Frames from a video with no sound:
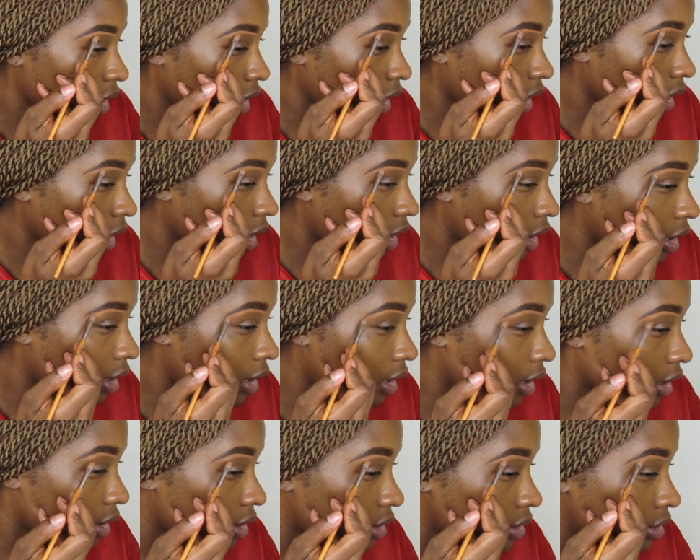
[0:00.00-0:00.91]

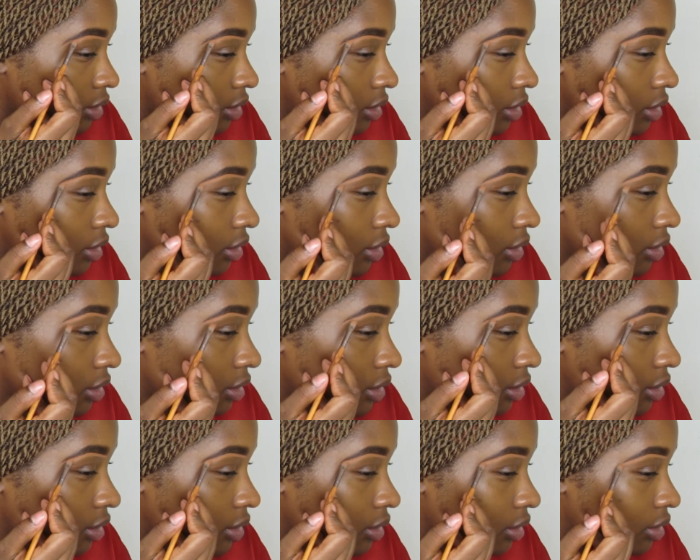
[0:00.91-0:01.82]
And,
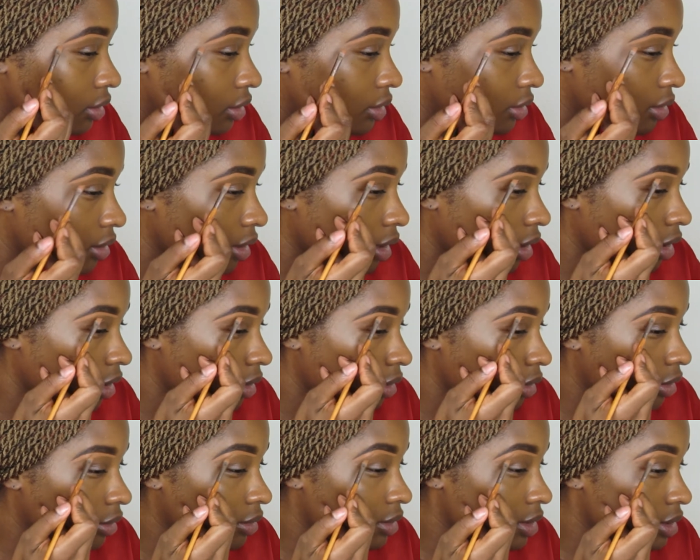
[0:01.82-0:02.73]
you
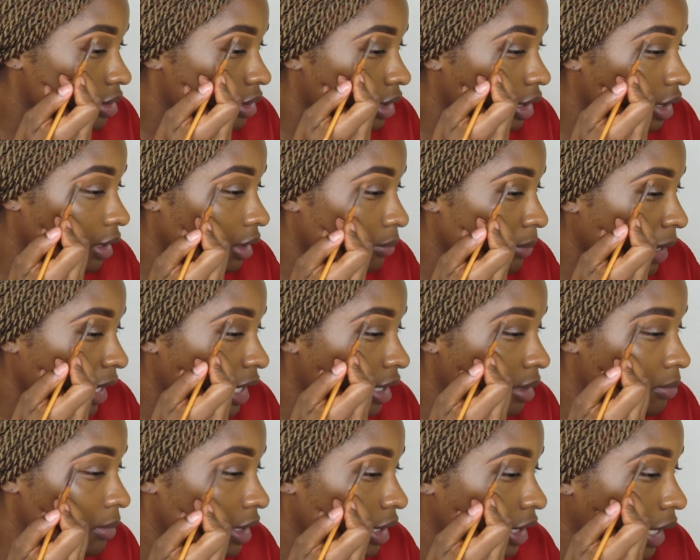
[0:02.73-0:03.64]
know, just making
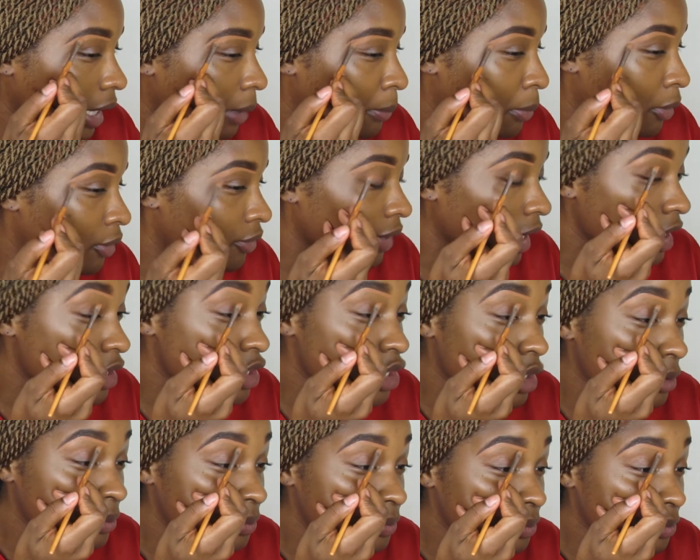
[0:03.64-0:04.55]
them look like
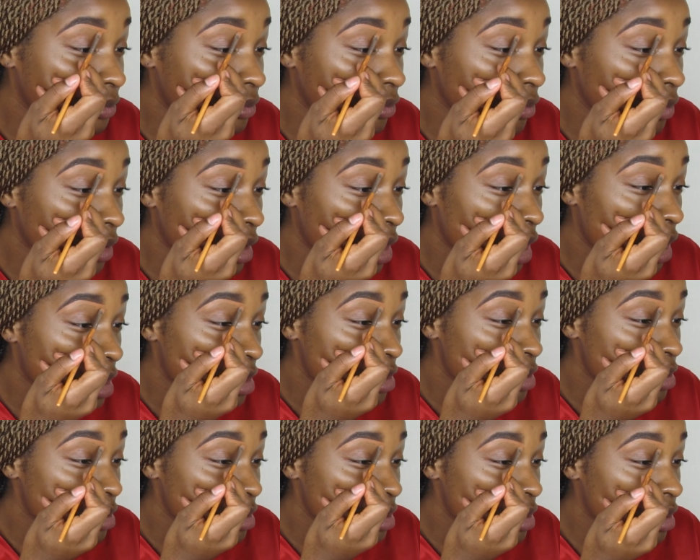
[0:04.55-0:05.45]
perfection.
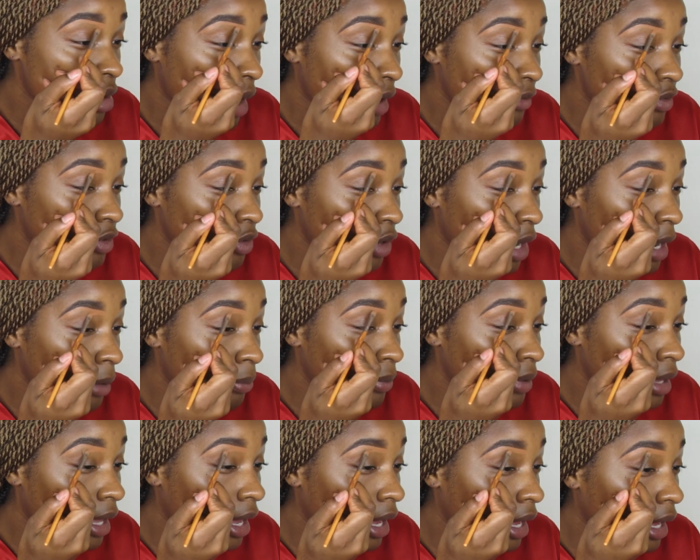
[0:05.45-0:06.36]
So after I
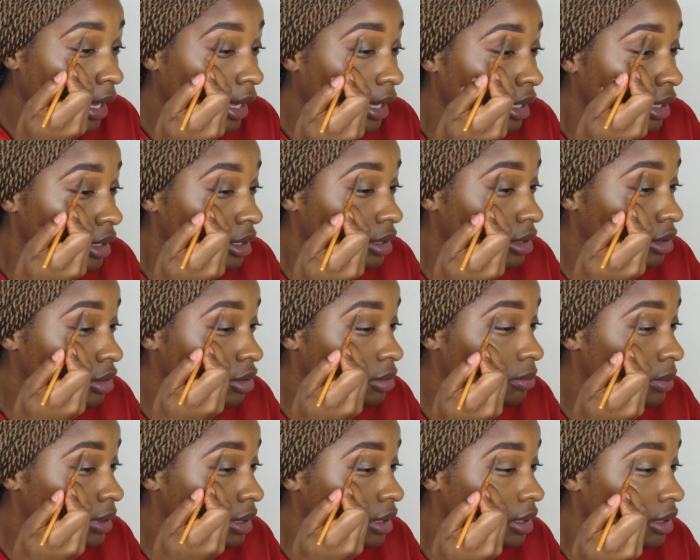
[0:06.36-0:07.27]
apply a
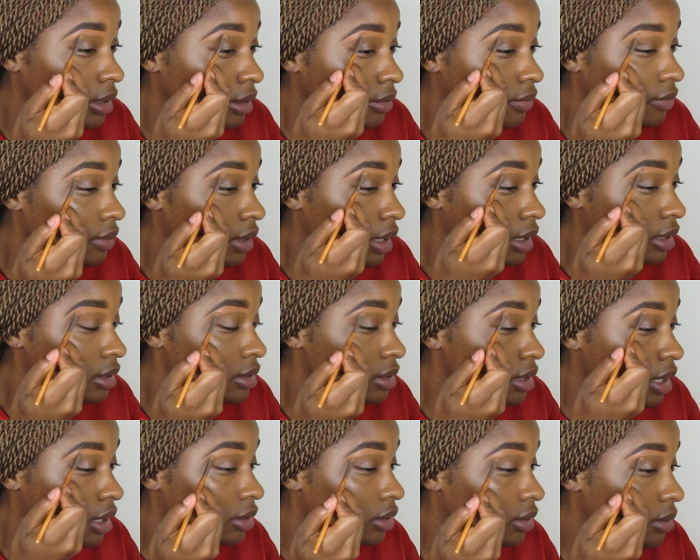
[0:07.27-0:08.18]
little bit of
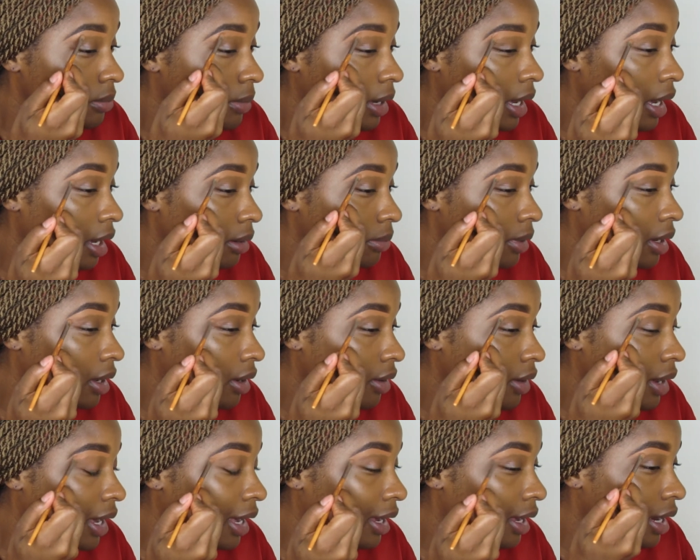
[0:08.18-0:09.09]
this under my
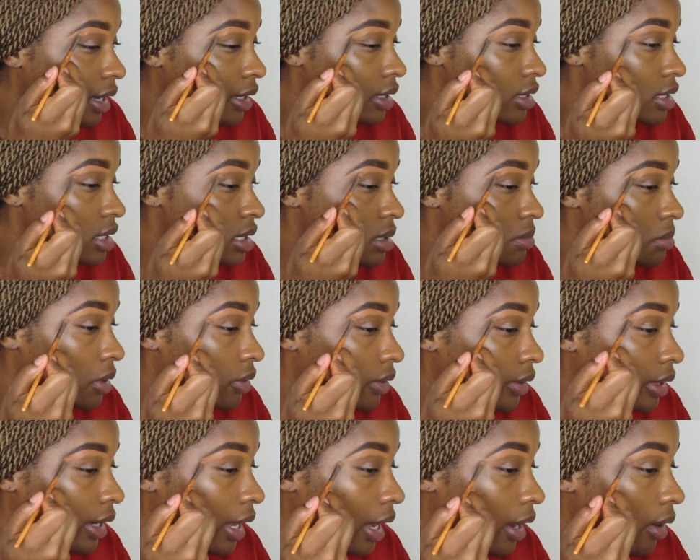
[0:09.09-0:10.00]
eyebrow, I kind of
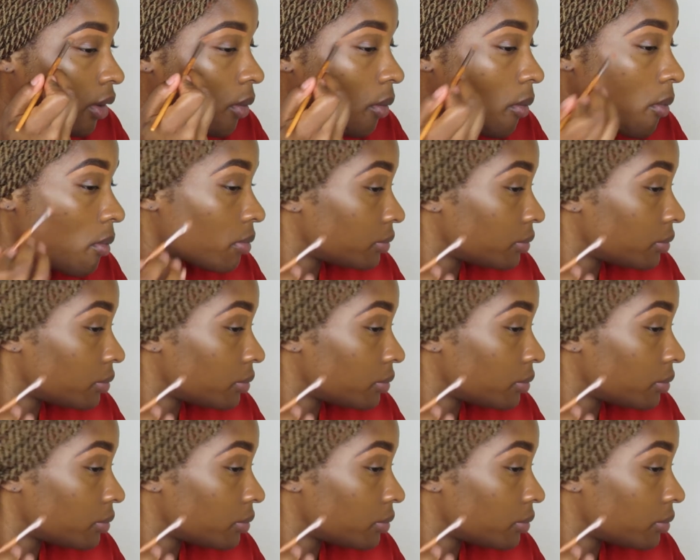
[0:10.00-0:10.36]
smear it out.